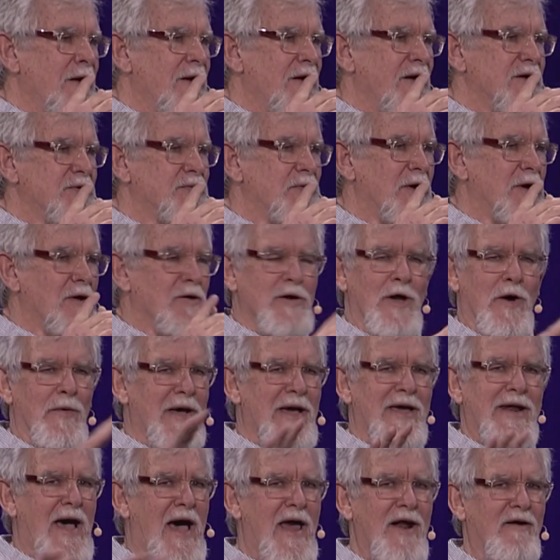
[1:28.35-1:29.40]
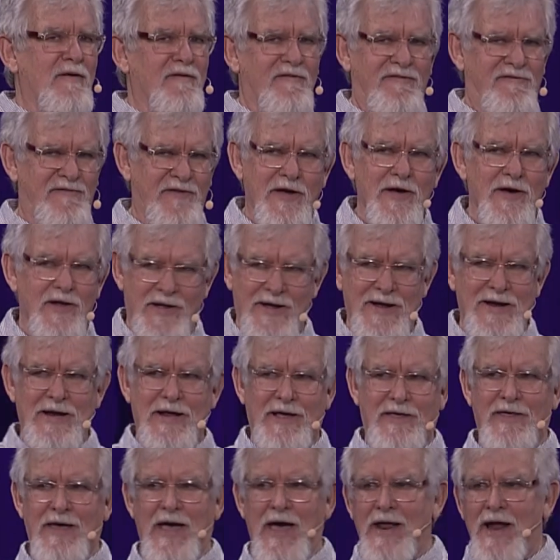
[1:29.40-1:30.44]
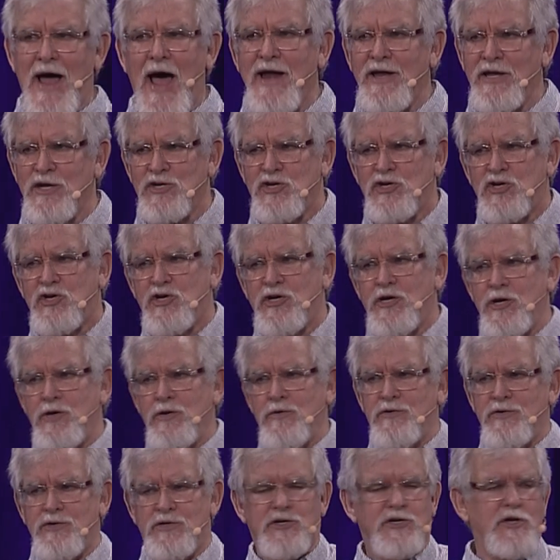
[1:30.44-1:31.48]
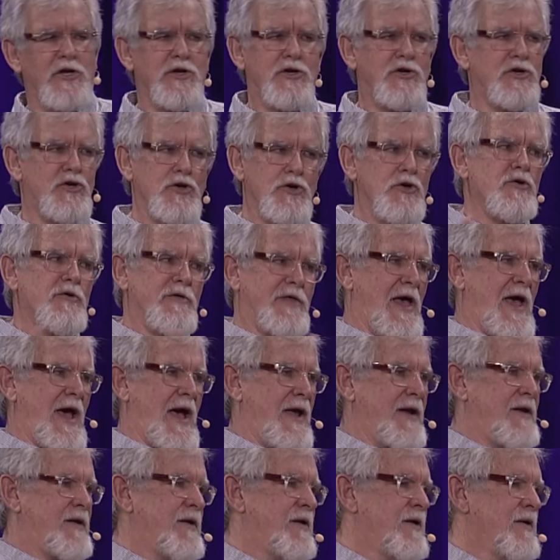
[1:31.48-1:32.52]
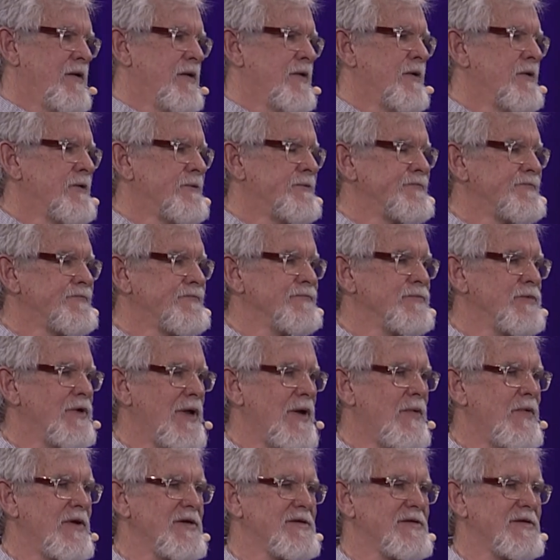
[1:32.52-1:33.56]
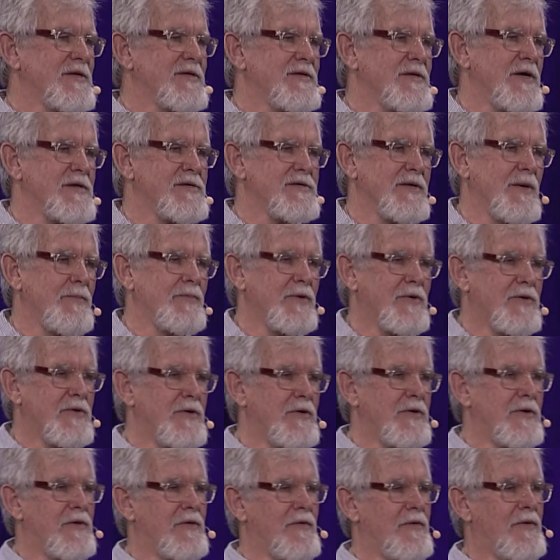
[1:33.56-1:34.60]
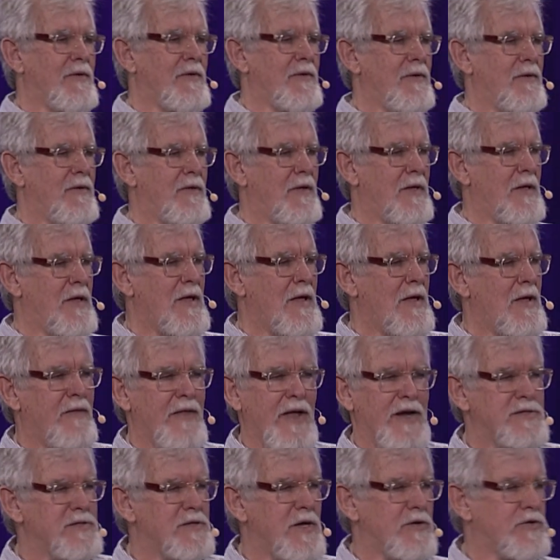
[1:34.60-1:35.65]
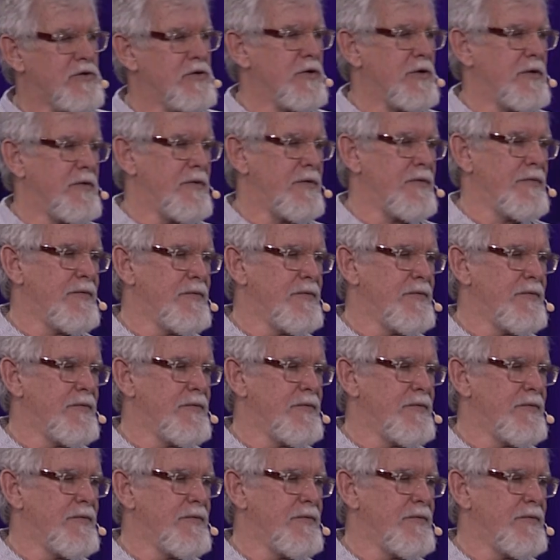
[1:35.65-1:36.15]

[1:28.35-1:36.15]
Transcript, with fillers: is we go, no, Ed, I don't feel any of that. I just choose to do that. Well, I want to suggest something to you. That's not true.